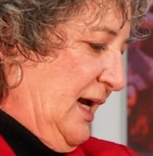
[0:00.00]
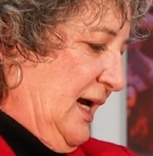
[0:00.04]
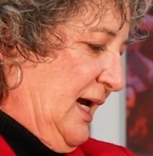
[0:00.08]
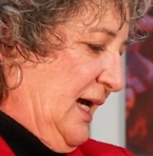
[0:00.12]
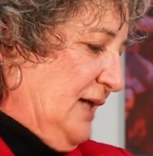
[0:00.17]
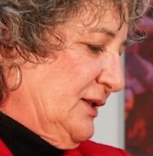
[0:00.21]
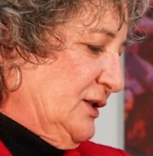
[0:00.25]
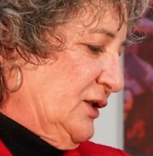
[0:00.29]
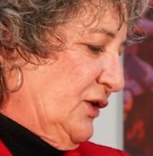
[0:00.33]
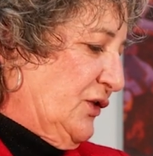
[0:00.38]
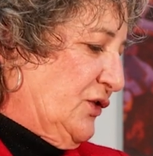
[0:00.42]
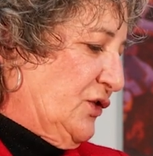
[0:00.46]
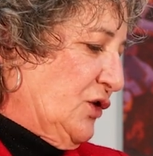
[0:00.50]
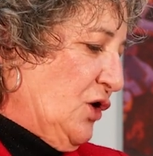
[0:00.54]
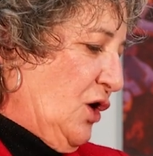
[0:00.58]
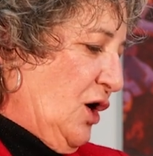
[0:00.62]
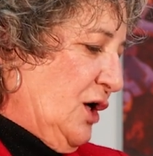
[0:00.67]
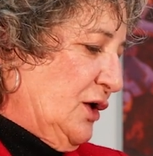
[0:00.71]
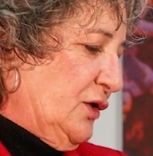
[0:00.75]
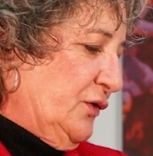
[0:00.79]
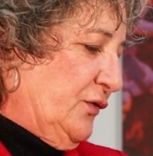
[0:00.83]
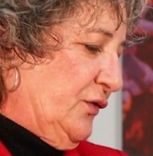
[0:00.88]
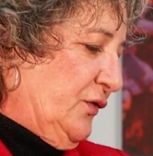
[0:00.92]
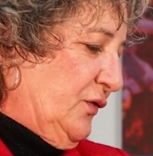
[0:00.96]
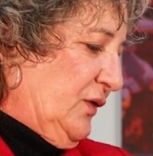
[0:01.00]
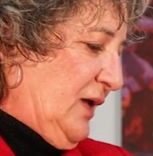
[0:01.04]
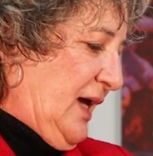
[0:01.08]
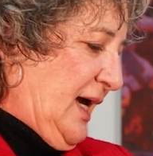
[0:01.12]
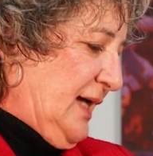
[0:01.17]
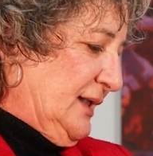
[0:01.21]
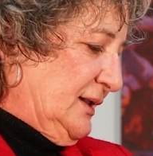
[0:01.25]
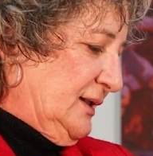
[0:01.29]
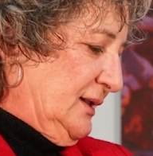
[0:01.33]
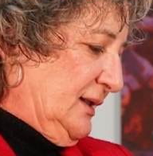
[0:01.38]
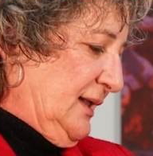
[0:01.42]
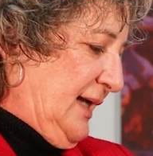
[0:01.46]
And
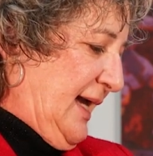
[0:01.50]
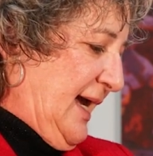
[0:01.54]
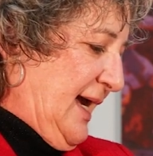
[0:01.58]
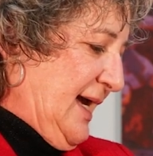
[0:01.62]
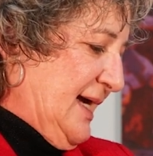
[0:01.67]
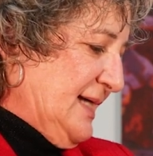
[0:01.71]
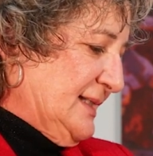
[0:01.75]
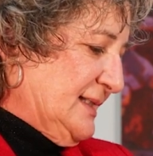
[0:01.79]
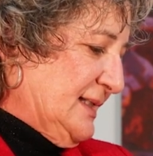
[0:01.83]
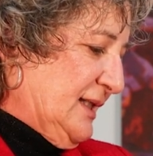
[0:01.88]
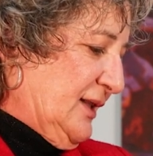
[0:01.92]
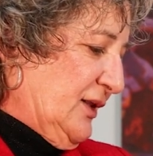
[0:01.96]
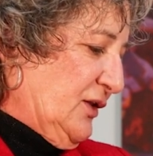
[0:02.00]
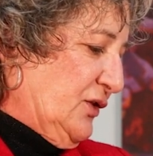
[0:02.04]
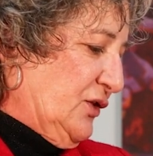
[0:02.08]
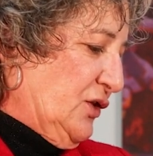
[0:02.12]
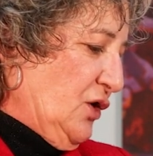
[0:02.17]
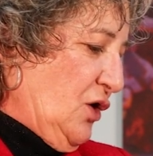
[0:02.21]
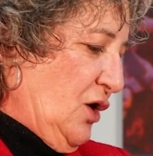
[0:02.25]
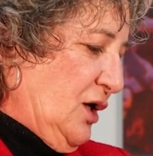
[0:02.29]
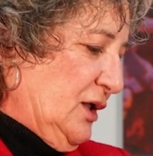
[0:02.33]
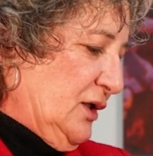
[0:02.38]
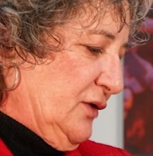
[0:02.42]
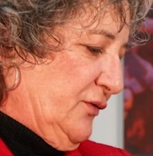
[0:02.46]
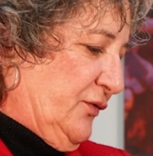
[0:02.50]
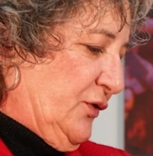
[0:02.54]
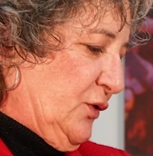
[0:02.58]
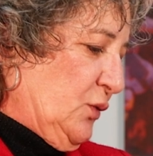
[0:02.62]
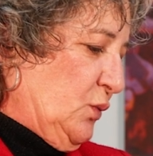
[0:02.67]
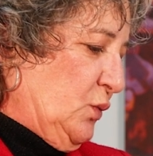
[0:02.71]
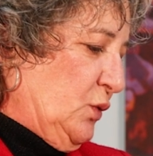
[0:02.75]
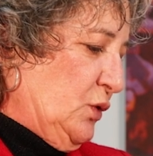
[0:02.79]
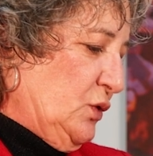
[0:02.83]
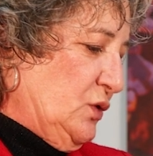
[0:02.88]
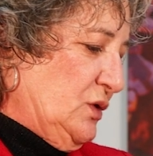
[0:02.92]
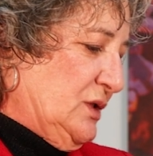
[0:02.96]
at the thought of the
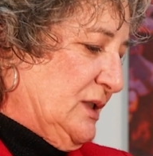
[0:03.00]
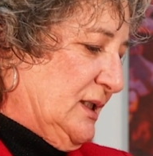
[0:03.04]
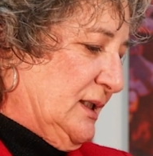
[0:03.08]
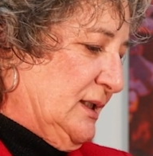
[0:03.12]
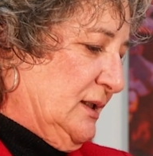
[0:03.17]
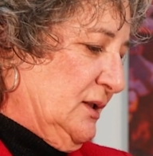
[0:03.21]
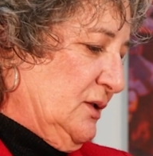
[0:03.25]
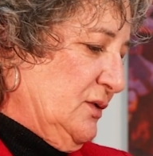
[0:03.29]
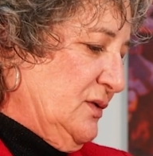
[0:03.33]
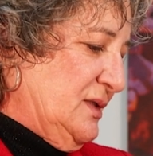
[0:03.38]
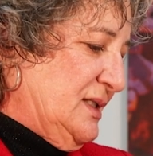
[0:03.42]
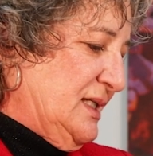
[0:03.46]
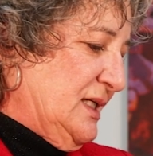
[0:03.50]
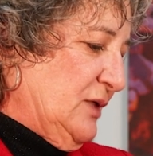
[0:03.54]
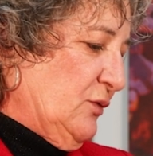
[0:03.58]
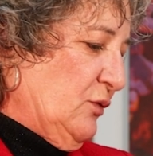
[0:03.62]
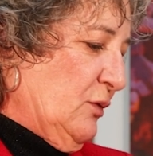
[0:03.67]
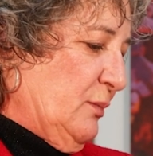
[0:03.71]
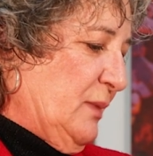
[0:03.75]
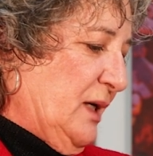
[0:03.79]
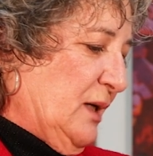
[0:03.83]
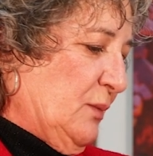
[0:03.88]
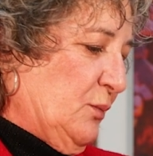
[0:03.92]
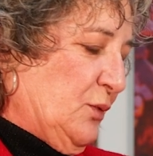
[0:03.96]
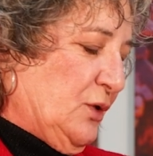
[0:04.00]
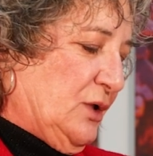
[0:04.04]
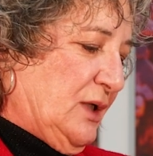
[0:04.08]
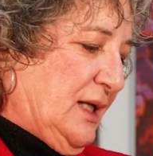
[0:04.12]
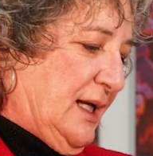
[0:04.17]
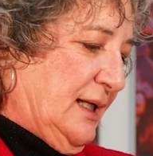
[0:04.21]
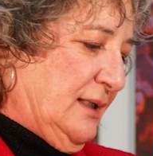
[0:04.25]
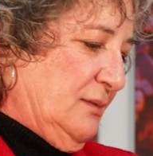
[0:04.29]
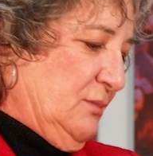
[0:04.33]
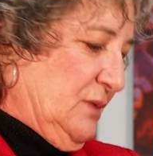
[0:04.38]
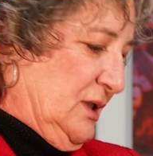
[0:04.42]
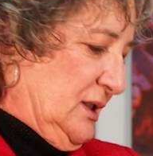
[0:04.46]
wounded, Lucy remembered
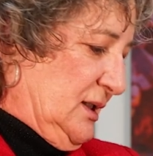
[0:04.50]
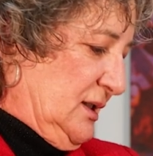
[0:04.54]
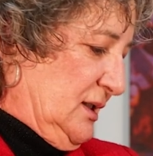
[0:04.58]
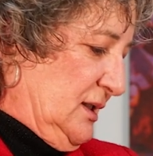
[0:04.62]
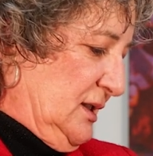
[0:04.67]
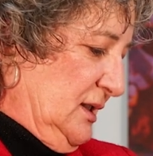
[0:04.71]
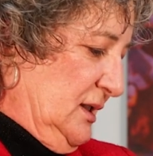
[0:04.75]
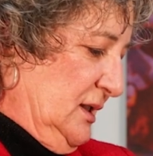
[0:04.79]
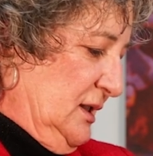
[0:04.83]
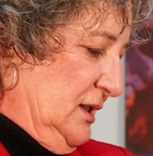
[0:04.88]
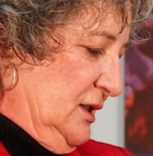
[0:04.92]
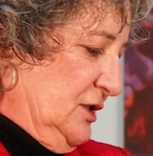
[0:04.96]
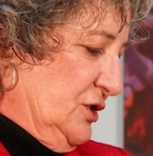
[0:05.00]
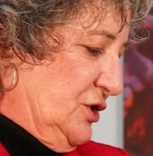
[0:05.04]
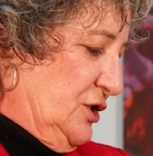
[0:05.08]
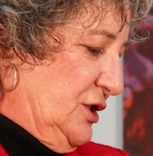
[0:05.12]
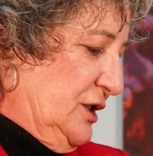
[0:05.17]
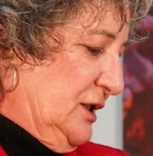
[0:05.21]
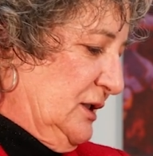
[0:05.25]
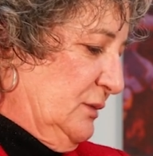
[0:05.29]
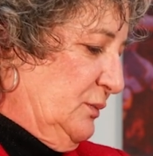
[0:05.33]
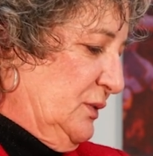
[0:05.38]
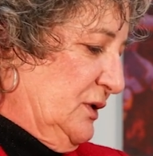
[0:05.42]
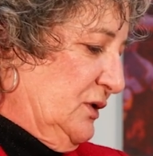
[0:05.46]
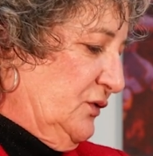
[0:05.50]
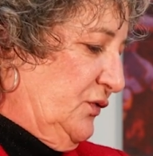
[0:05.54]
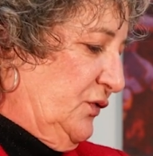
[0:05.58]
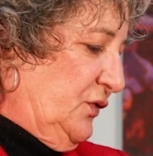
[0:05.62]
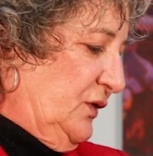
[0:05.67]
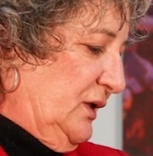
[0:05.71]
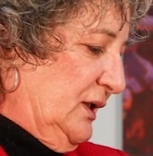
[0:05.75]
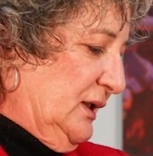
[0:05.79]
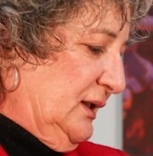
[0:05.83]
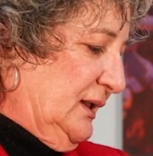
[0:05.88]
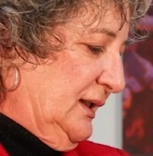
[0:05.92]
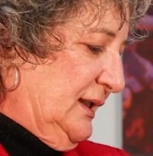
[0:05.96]
Edmund. She had been
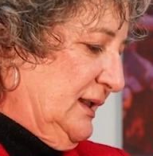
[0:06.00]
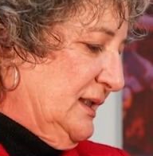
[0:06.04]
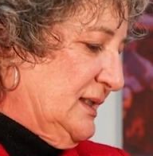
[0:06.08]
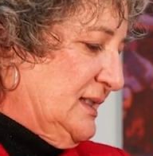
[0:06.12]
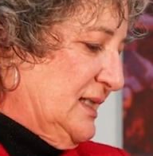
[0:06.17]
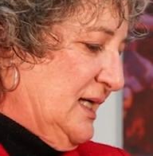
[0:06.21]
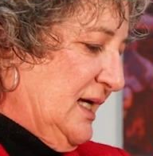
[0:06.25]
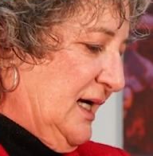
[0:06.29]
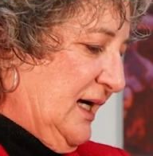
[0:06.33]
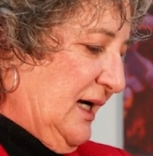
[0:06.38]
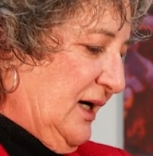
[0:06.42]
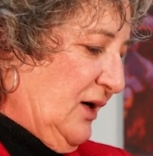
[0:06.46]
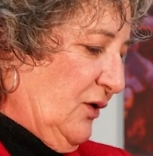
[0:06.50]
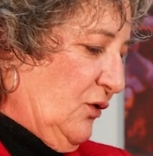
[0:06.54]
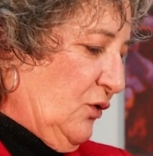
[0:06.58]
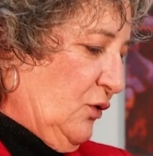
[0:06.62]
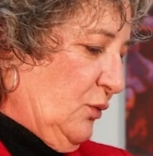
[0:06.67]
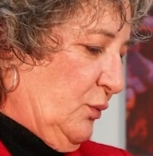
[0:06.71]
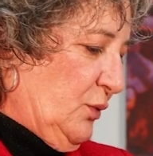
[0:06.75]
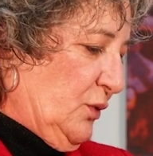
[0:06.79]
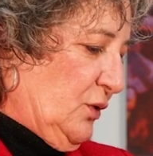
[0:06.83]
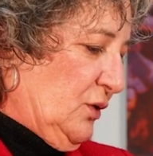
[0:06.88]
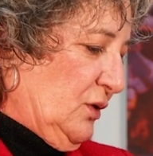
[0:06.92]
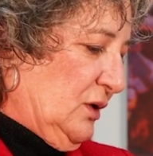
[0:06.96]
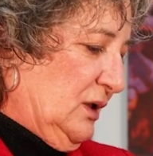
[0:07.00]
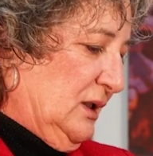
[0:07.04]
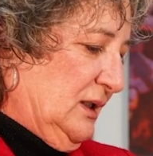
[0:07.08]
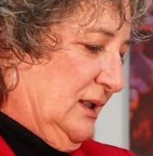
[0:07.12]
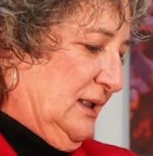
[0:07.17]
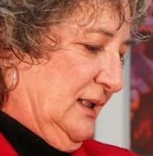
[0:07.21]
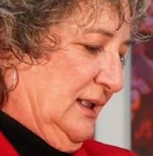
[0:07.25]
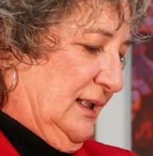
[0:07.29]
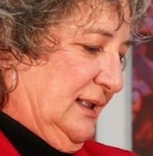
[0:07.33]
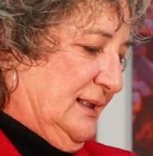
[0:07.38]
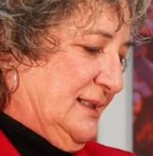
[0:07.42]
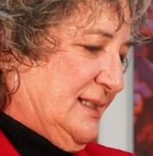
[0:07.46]
feeling terrible.
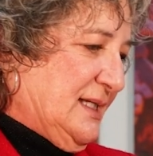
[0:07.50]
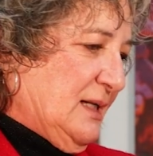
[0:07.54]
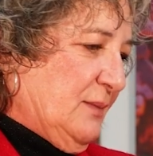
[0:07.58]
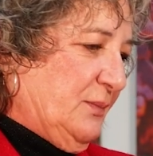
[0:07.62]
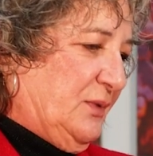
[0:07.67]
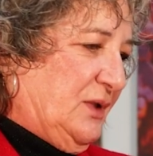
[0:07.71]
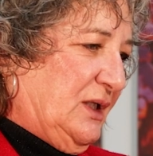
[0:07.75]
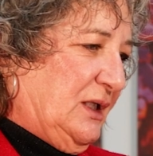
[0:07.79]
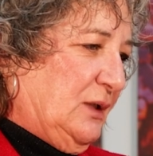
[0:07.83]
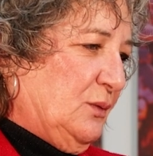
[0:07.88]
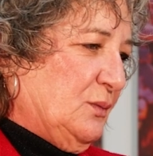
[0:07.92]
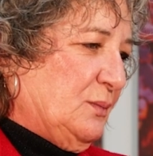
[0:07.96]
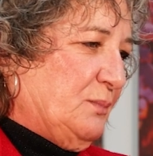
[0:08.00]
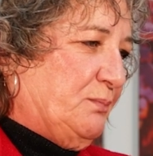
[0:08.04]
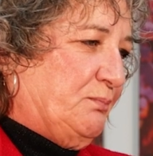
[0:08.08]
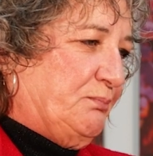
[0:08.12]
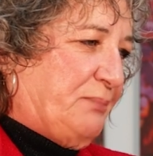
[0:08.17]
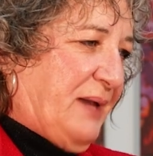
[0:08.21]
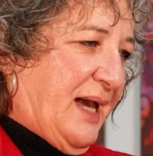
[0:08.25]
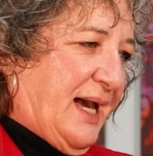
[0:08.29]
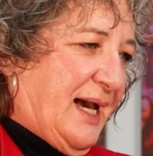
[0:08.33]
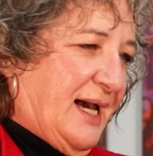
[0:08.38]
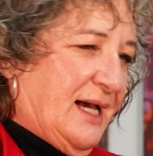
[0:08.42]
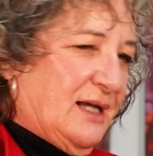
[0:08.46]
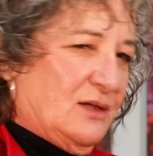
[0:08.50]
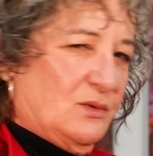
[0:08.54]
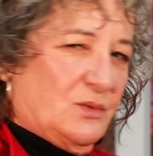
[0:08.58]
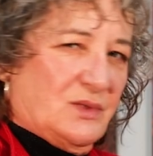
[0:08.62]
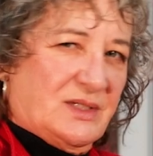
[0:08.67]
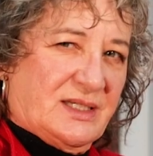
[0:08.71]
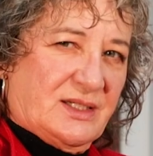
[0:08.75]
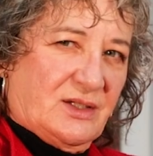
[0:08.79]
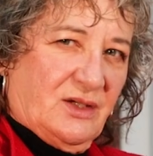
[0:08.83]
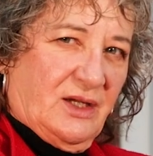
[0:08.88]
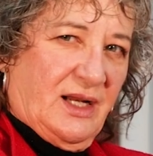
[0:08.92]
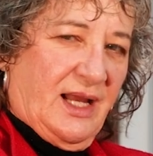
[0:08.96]
Something bad
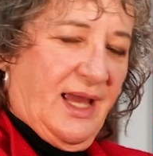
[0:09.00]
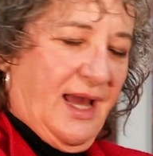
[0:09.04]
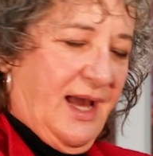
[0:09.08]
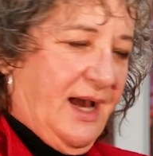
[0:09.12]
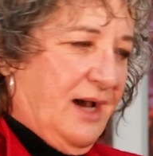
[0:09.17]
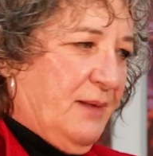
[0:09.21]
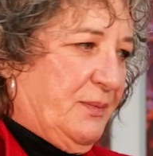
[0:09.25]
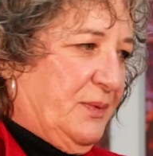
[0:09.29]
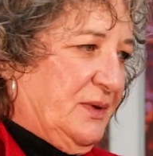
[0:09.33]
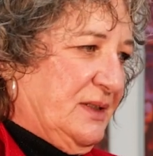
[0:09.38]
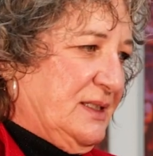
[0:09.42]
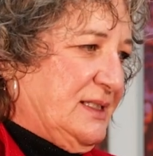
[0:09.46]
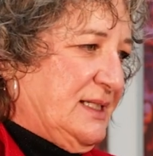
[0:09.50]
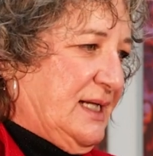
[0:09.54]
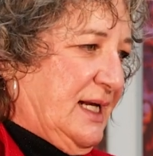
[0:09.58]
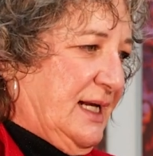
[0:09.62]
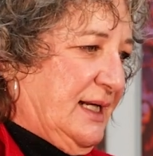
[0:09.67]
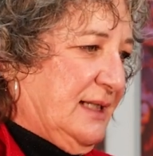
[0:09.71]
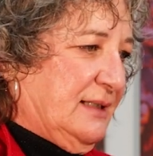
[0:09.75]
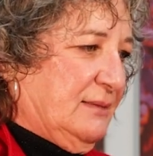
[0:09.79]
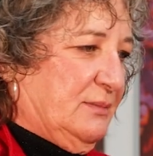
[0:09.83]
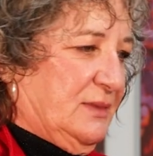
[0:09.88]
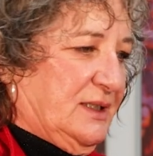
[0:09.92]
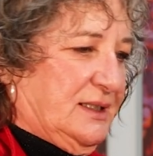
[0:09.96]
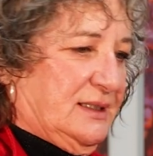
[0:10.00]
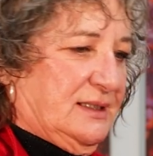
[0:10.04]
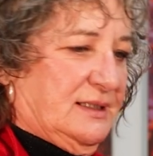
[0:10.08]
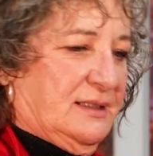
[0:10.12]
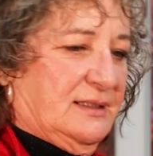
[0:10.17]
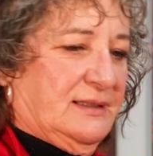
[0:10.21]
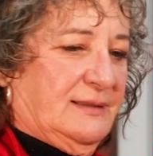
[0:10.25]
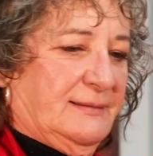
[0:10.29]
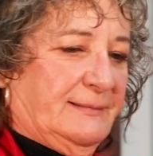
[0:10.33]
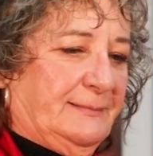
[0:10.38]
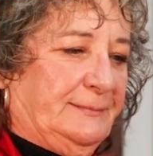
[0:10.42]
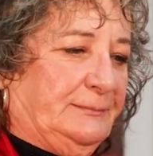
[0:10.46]
was going to happen to
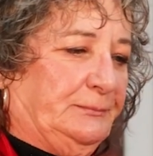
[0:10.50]
Edmund.